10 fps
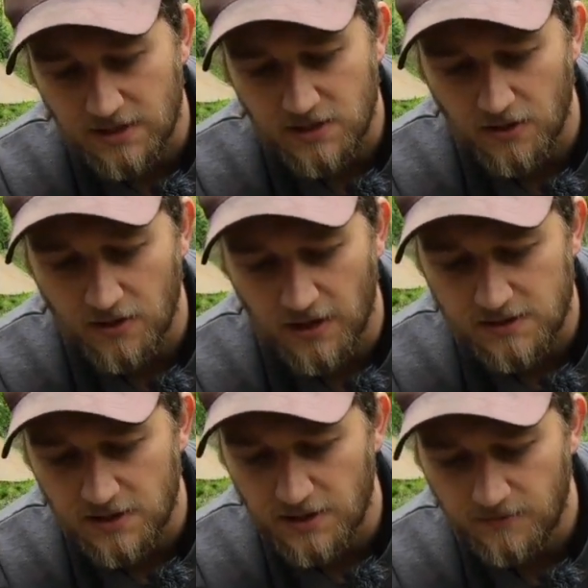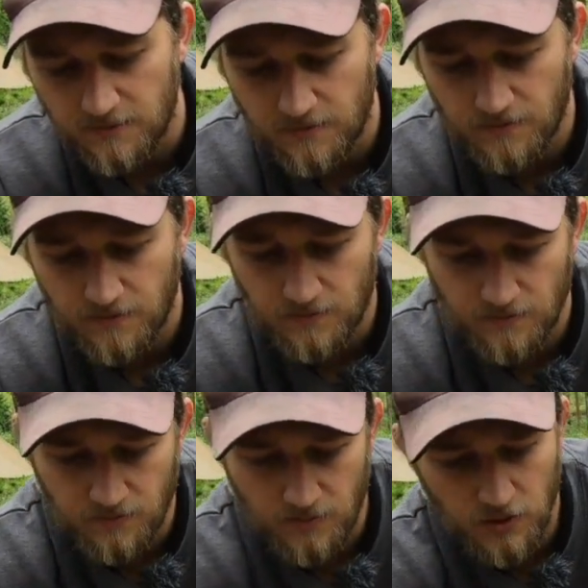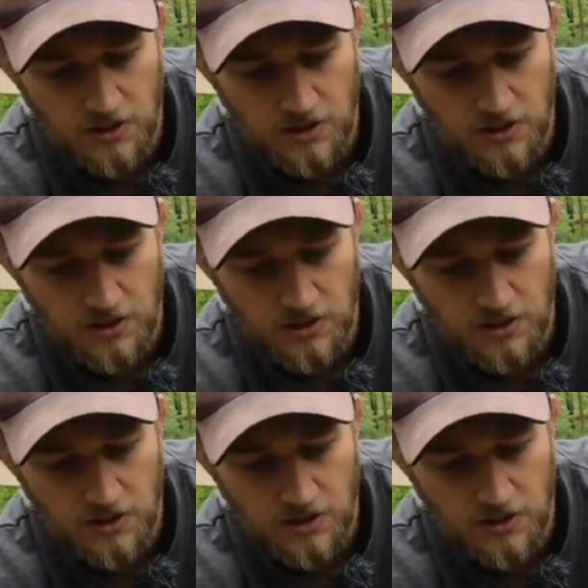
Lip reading: that's going nicely, you